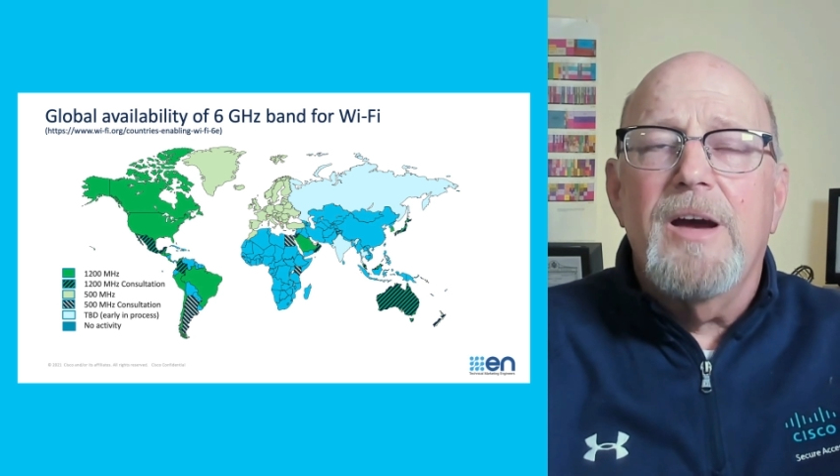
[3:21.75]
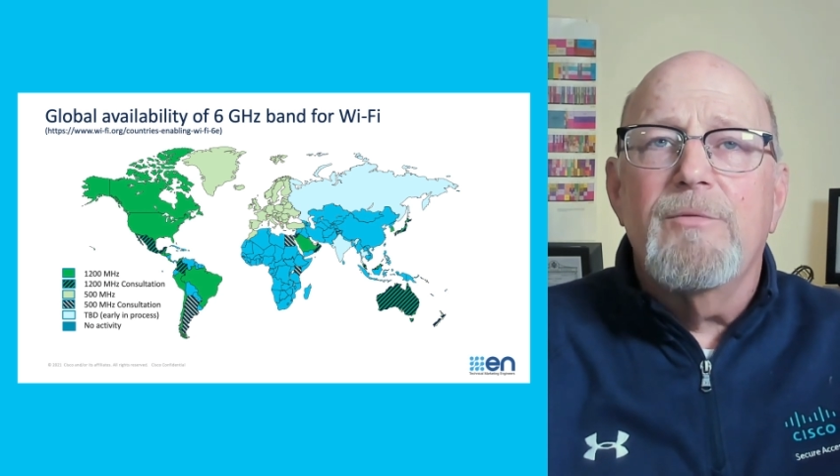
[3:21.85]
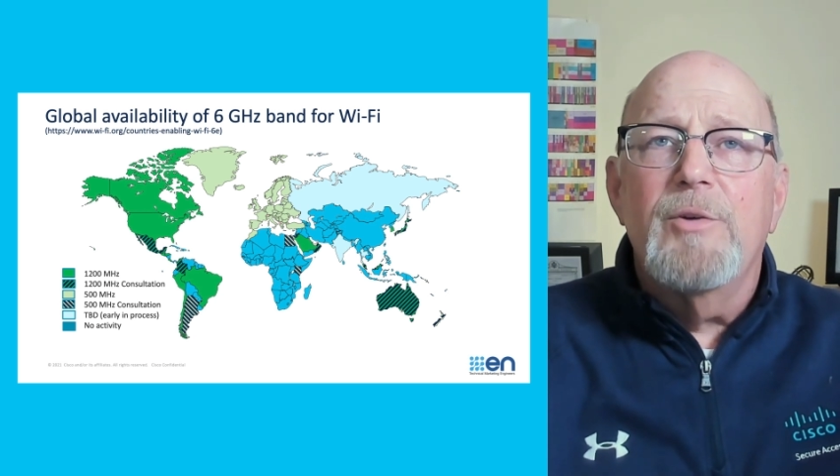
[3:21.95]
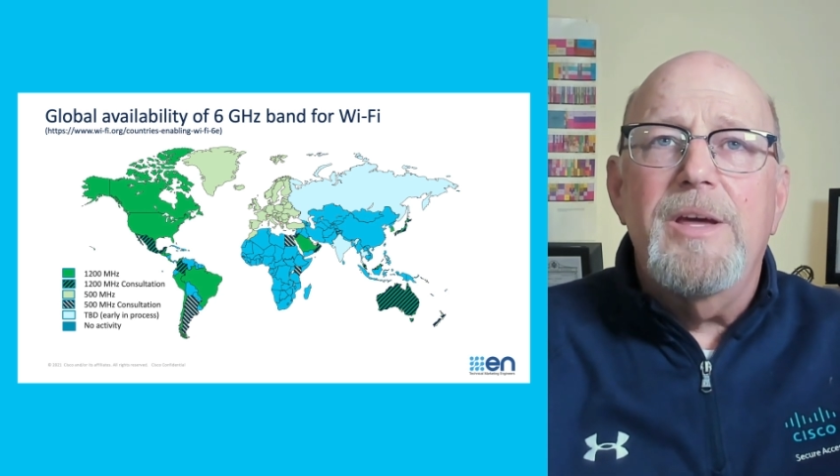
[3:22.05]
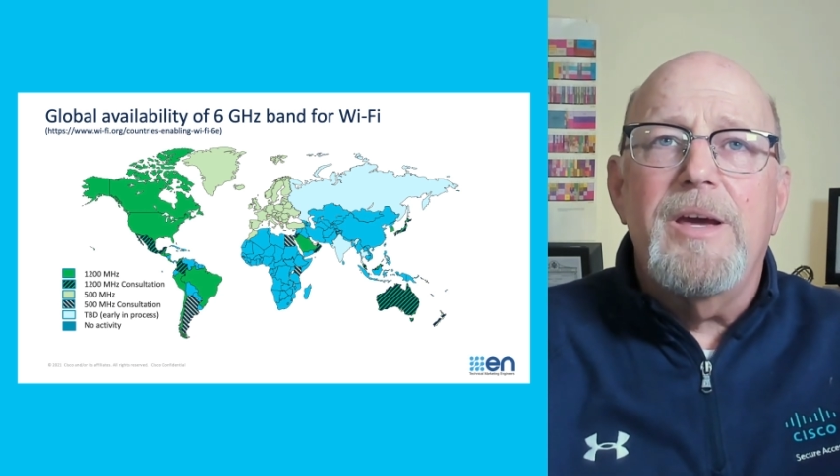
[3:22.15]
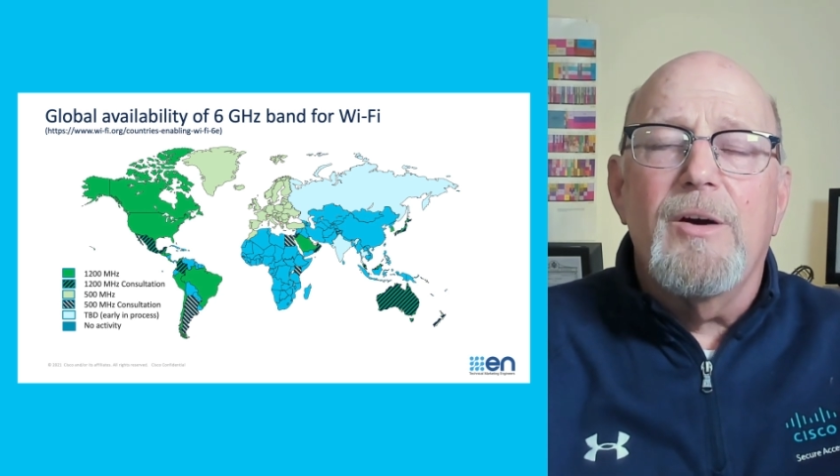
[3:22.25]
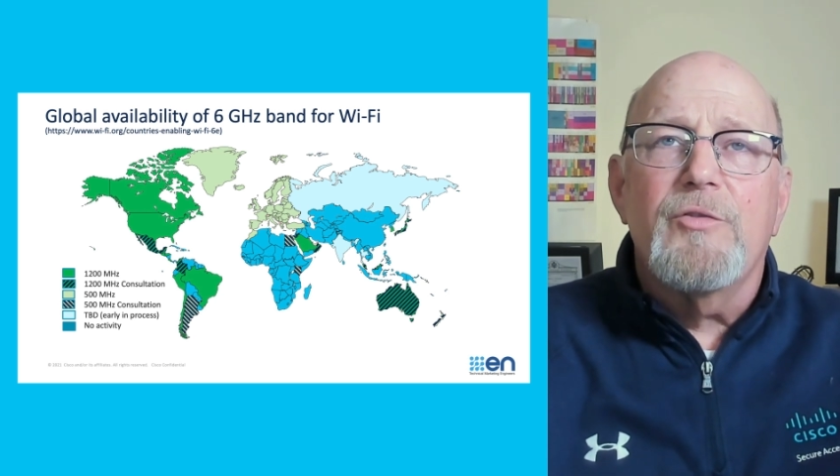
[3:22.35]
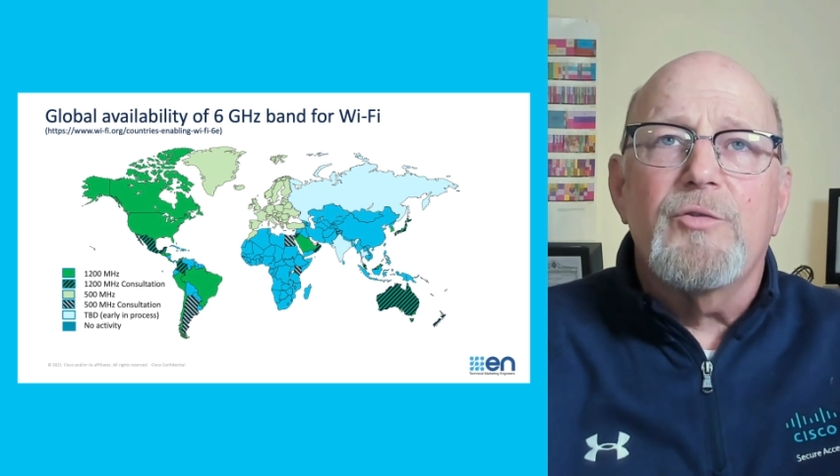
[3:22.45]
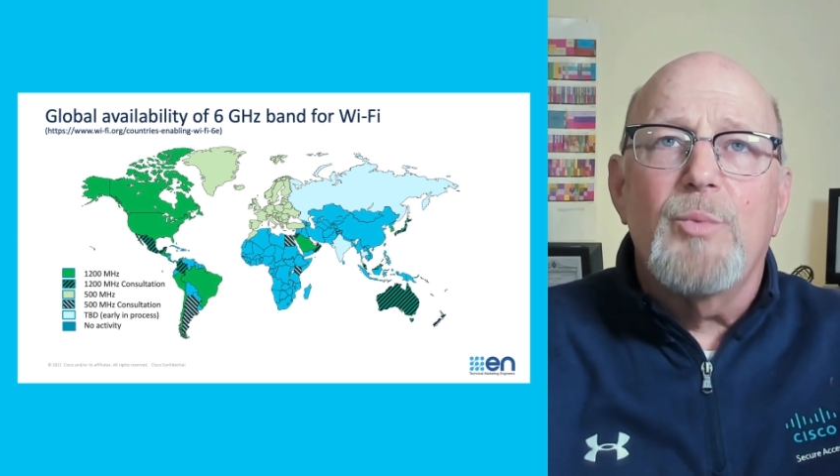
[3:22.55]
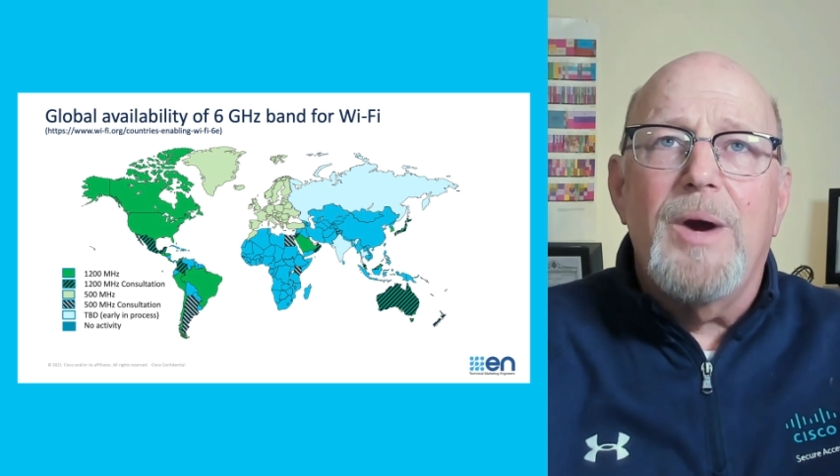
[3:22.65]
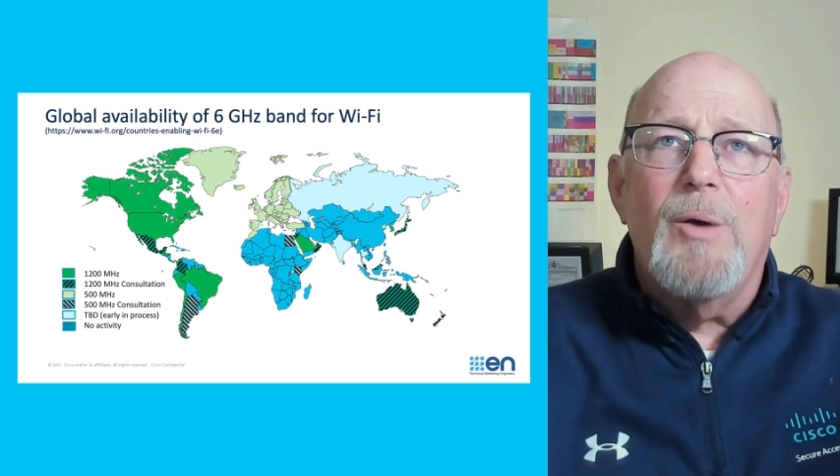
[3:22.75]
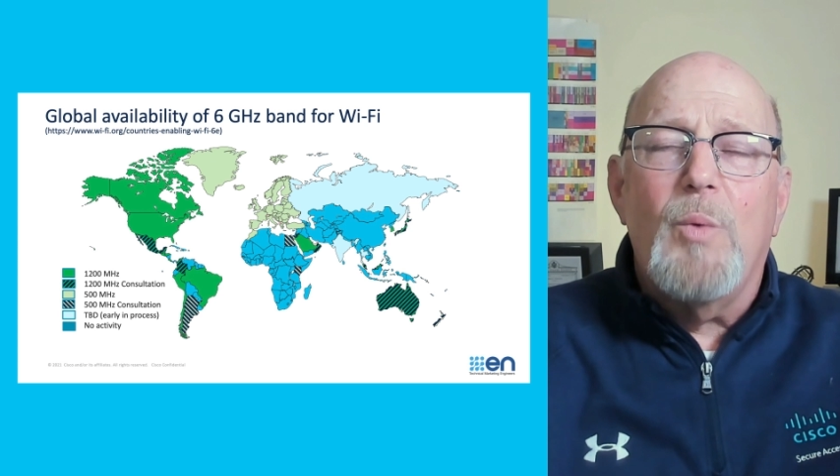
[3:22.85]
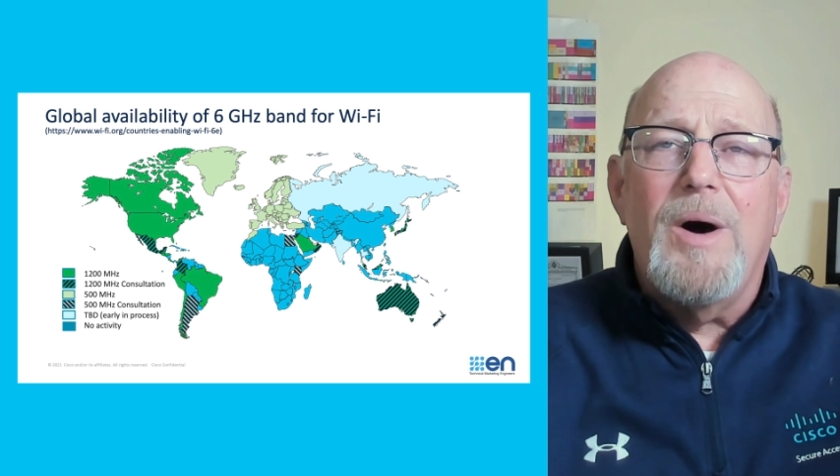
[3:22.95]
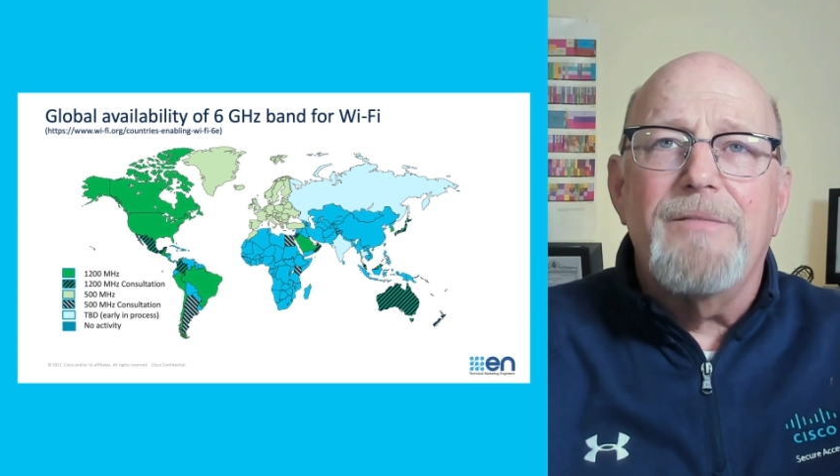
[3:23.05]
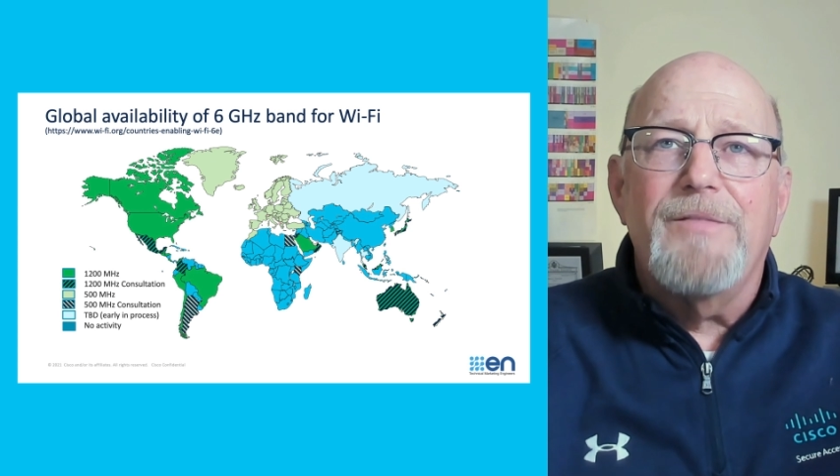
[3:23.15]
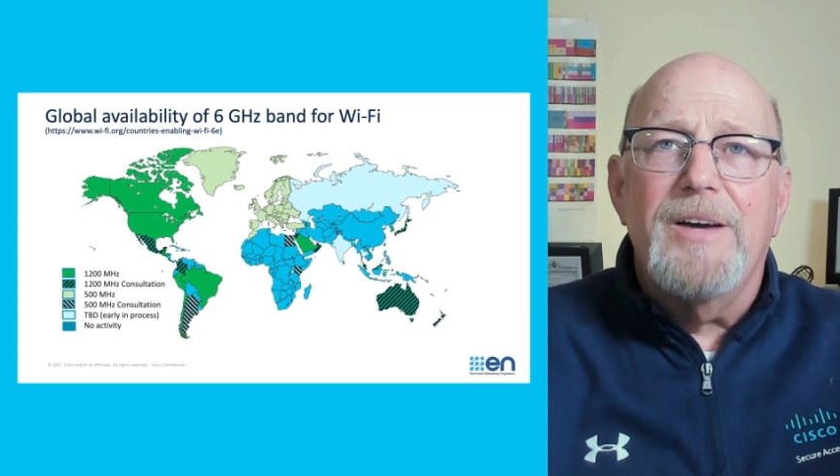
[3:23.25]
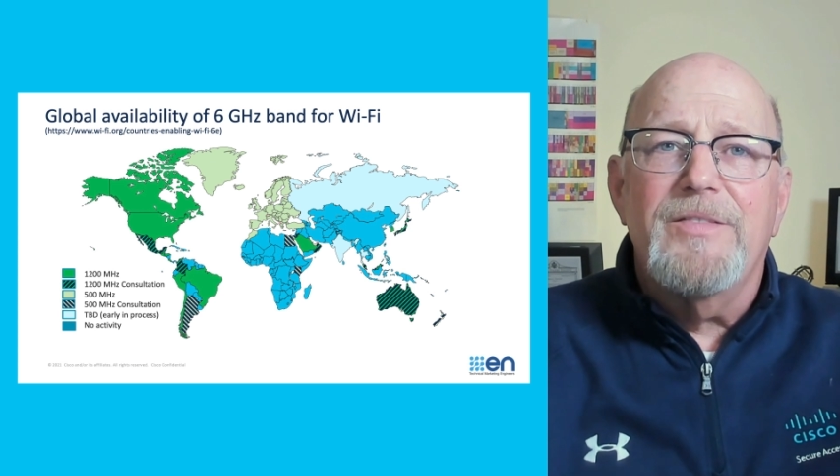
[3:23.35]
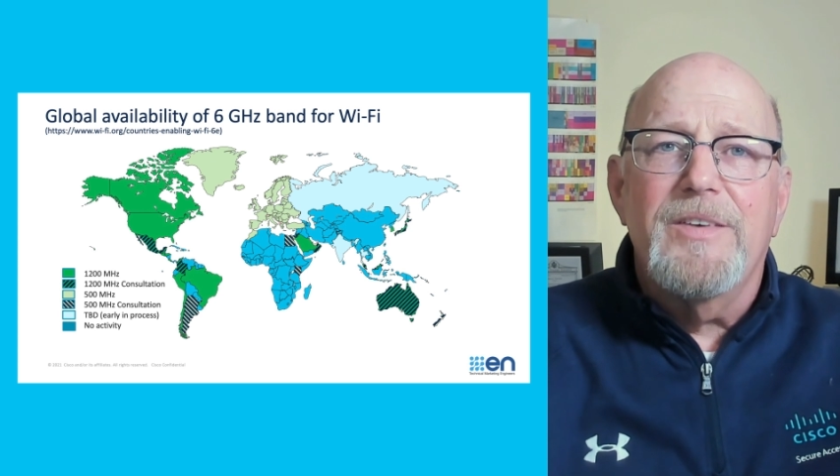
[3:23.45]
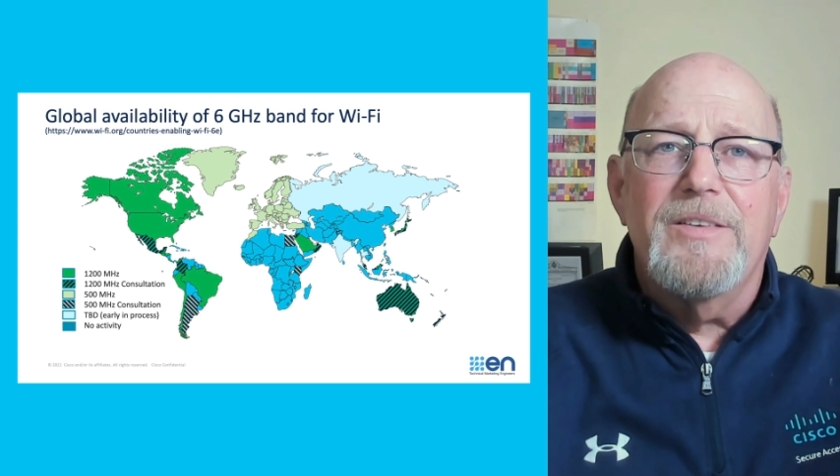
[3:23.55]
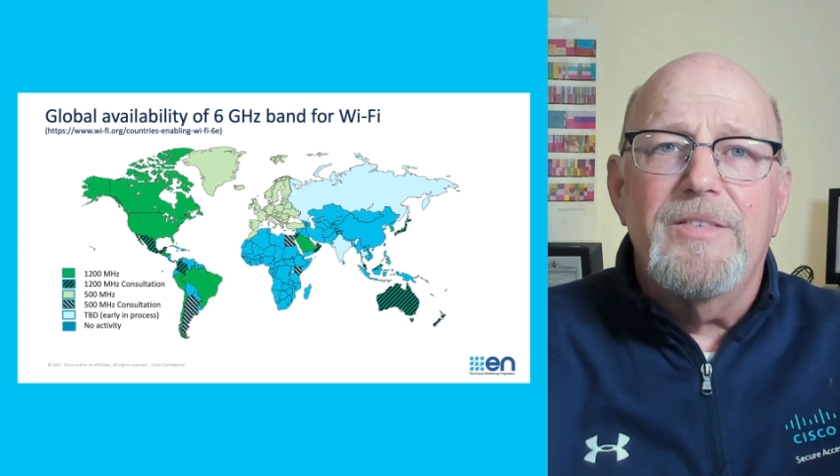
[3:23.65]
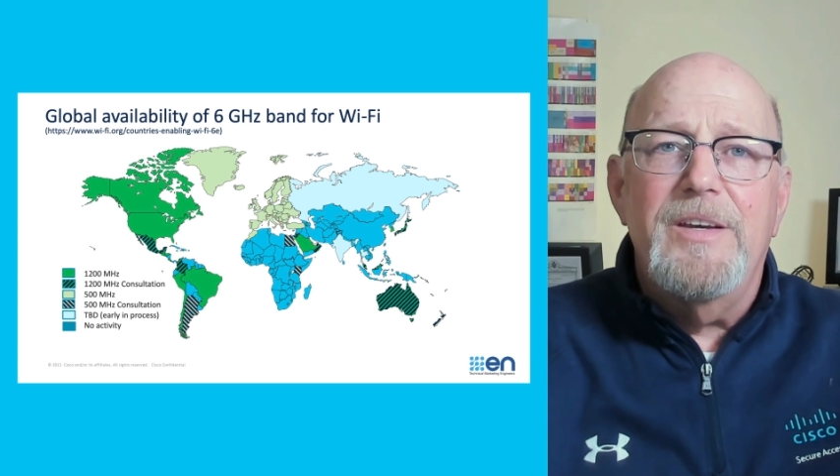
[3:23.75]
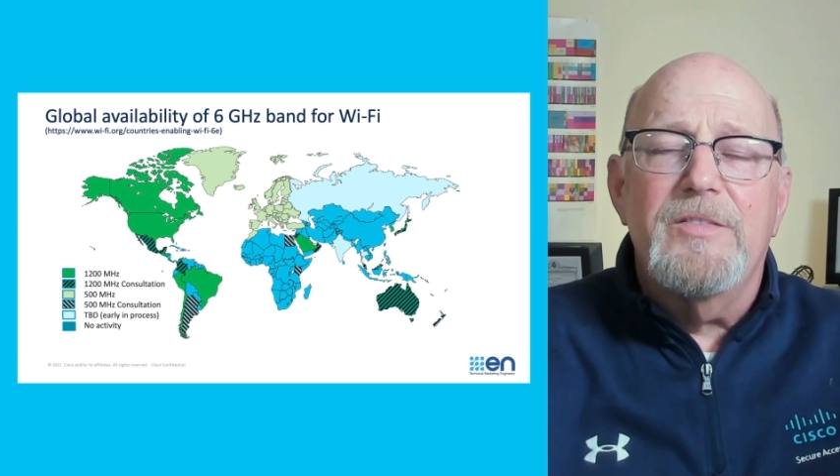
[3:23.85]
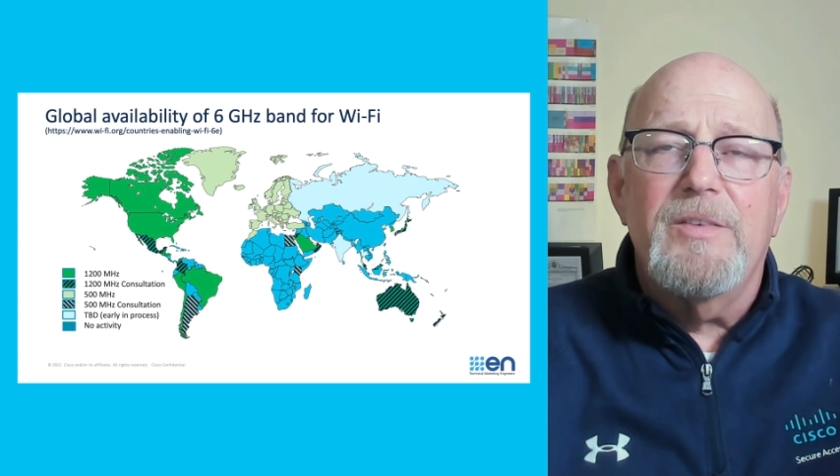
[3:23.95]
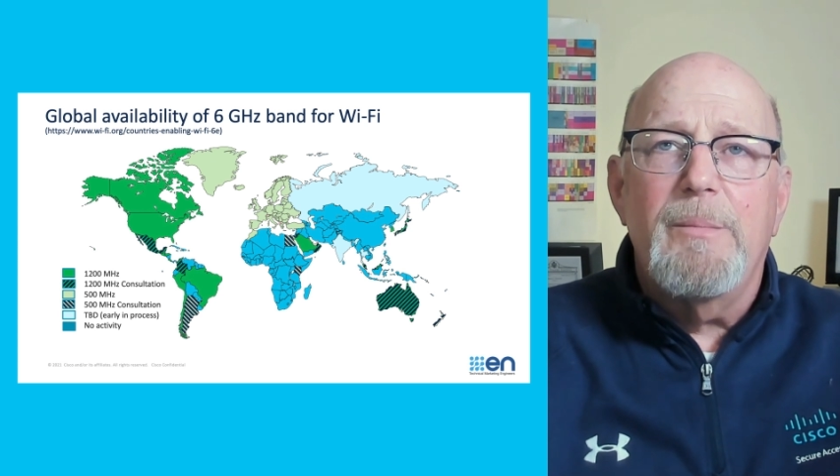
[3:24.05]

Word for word: everything else around Wi-Fi 6E,